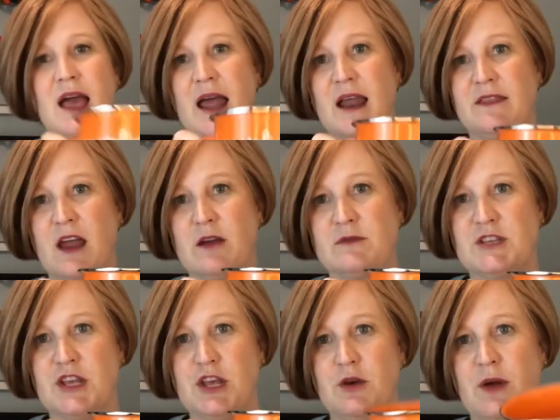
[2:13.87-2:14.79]
And I thought it
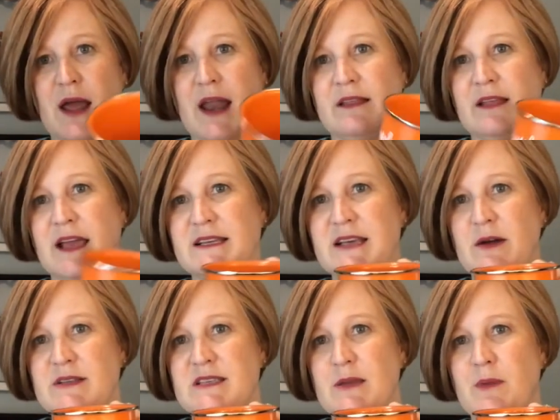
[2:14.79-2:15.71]
was cute. And I liked
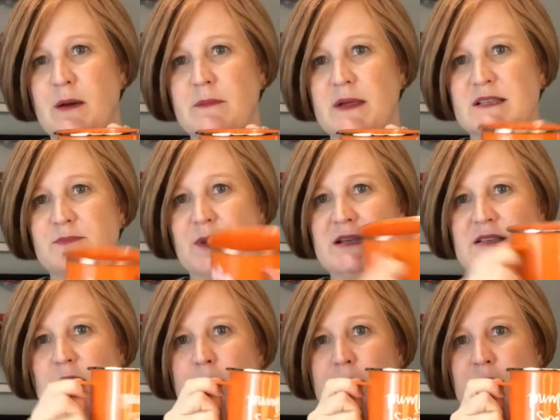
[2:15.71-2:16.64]
how it said pumpkin
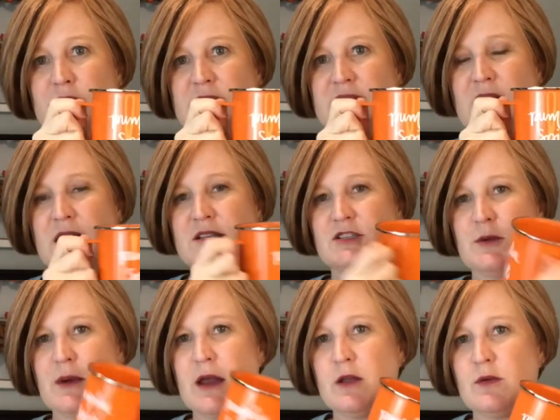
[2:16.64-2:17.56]
spice on both sides,
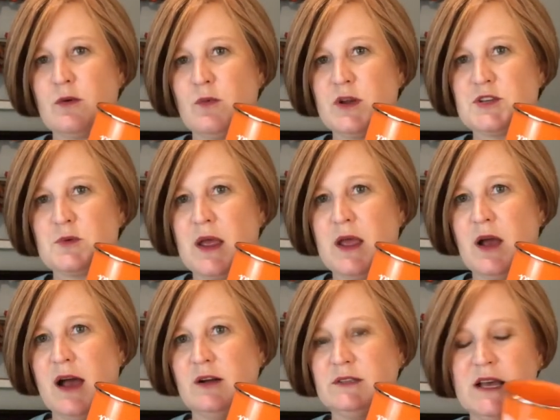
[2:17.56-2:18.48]
no matter which way you
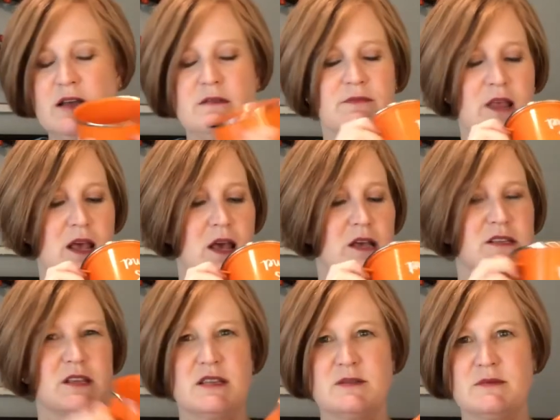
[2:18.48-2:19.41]
held it.
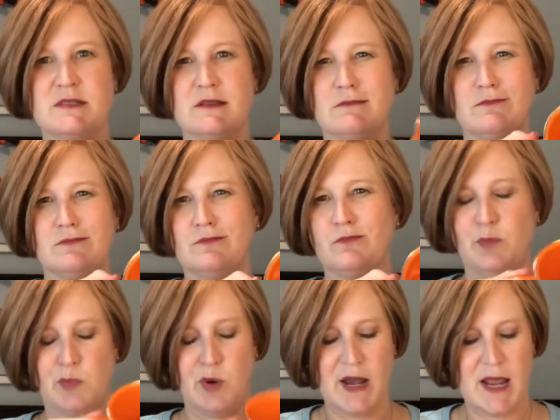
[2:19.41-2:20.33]
So this was
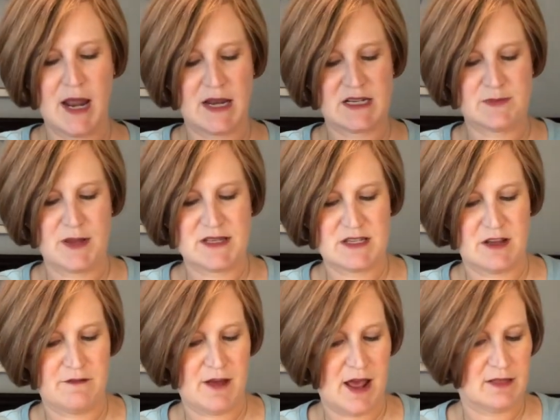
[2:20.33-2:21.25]
pretty
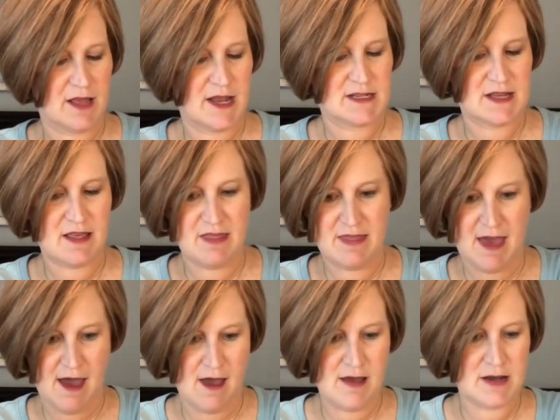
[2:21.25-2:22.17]
inexpensive. I liked
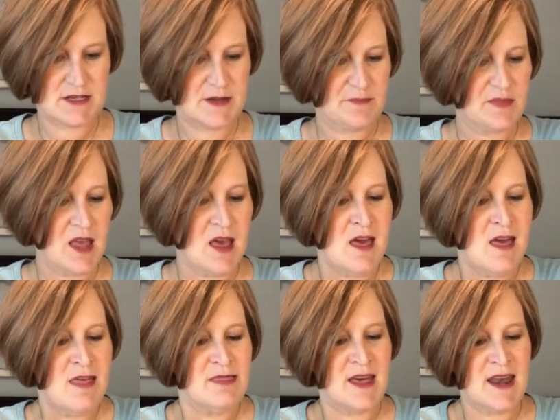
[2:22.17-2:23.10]
that.
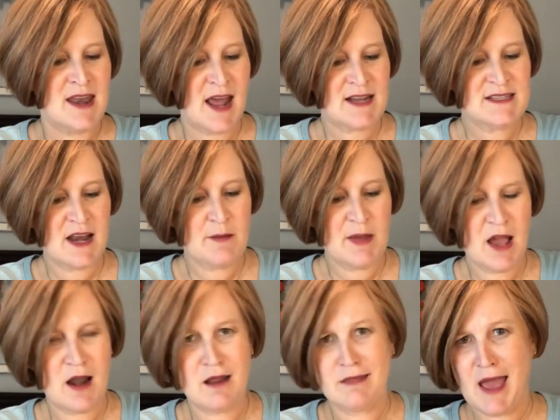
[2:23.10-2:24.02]
The next item I
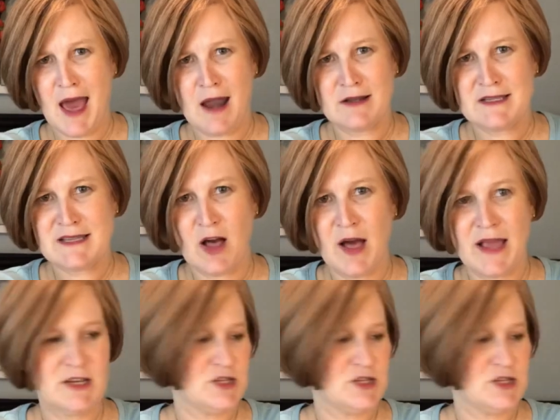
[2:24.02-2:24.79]
got on the add-on sale, I